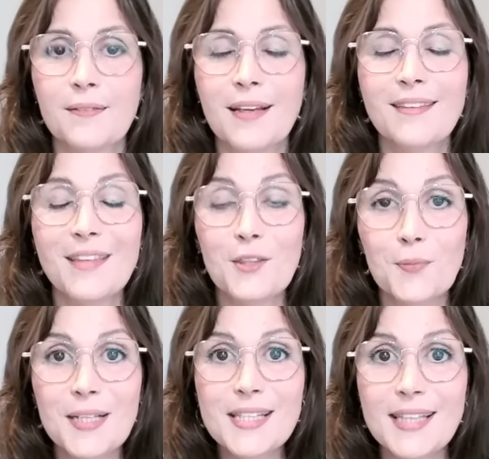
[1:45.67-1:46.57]
The
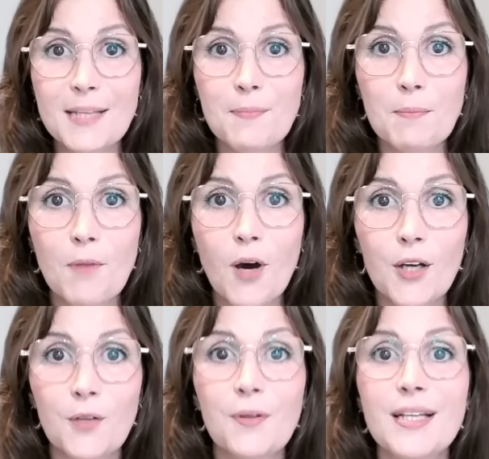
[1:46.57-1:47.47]
three statement
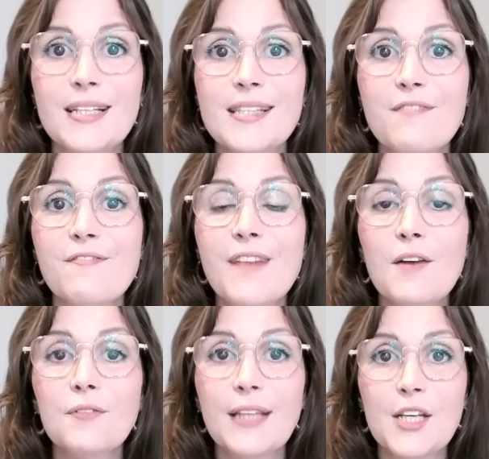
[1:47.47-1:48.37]
model is the
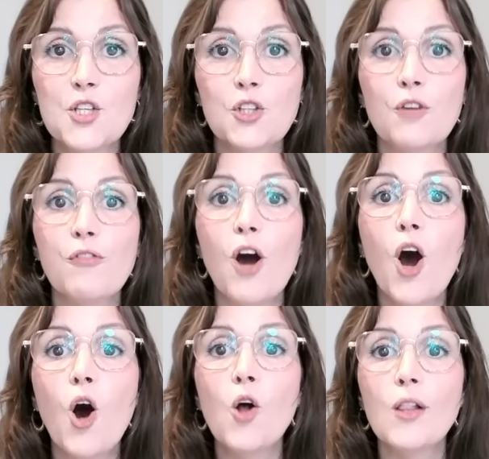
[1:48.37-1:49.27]
foundation of
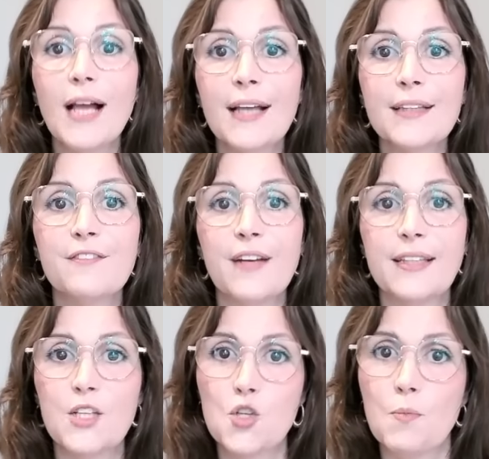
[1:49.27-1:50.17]
all other
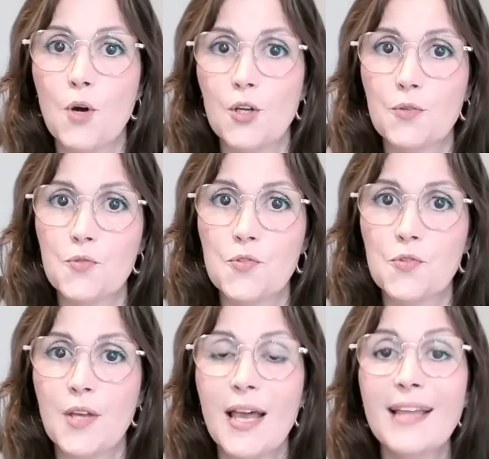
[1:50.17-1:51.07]
financial models.
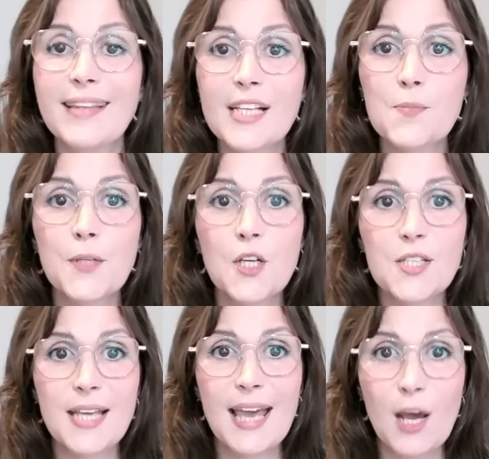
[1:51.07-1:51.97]
That's because
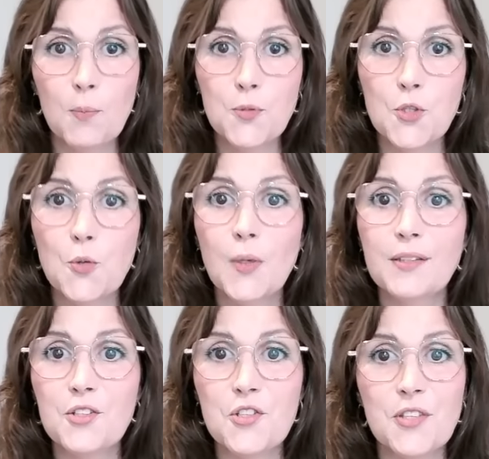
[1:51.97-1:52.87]
it helps you
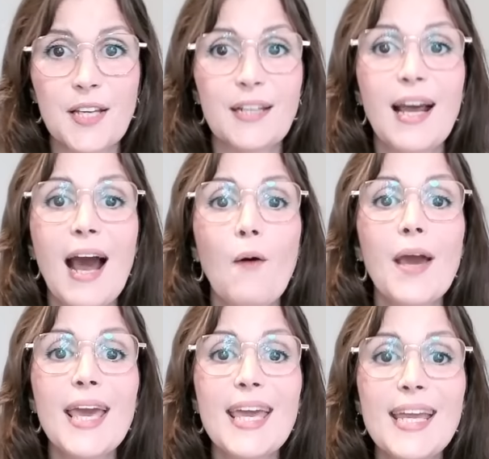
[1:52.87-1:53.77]
understand how
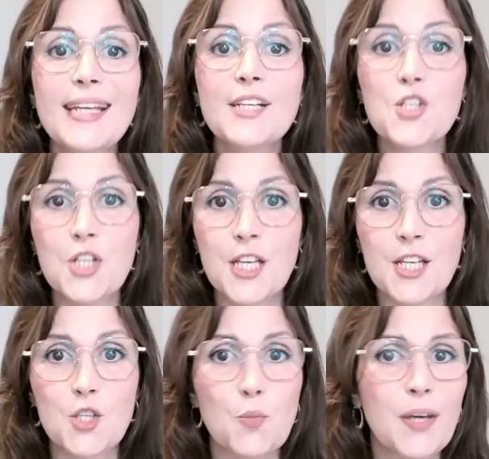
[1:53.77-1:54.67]
any
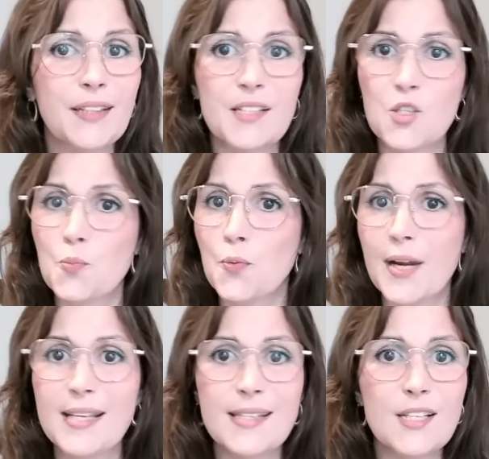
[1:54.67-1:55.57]
change, whether it's
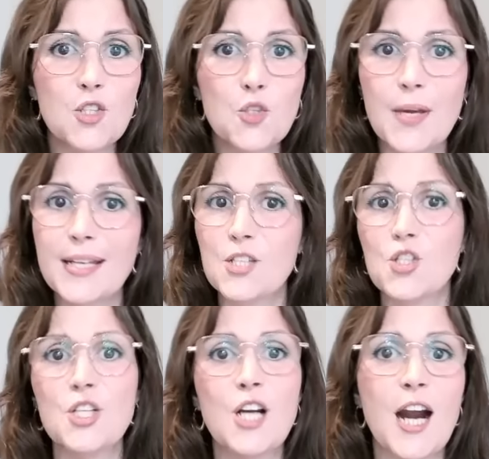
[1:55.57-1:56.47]
pricing
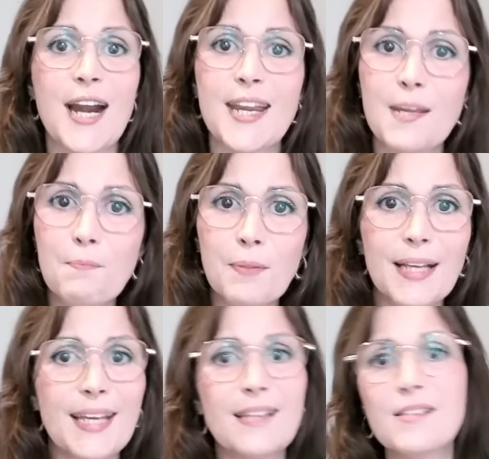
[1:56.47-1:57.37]
strategy, hiring
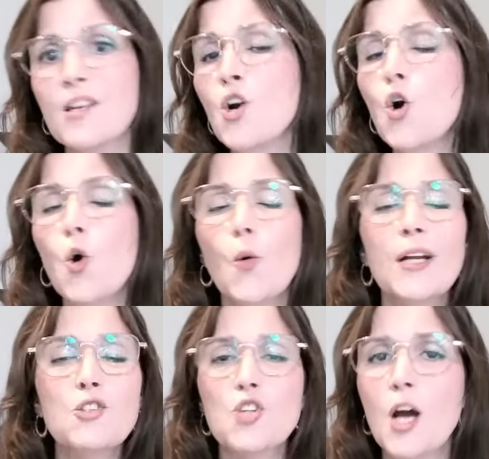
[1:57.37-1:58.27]
plans, or
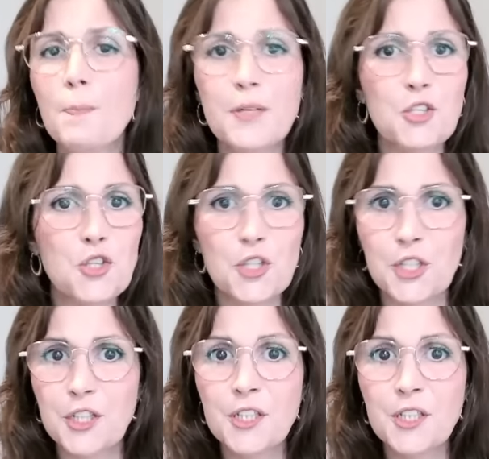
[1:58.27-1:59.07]
a drop in churn,